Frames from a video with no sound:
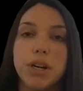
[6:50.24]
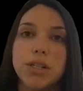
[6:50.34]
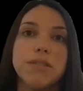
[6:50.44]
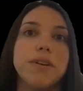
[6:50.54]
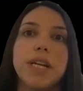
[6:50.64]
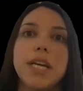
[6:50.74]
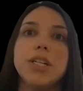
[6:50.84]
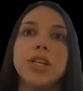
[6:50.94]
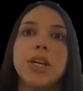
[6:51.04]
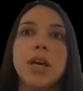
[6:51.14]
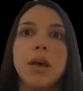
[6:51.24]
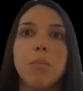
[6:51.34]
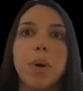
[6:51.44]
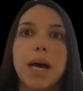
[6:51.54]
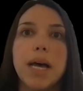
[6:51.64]
to finish.
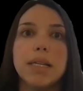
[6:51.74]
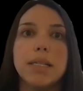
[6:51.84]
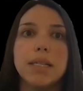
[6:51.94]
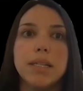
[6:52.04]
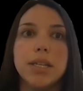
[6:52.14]
But,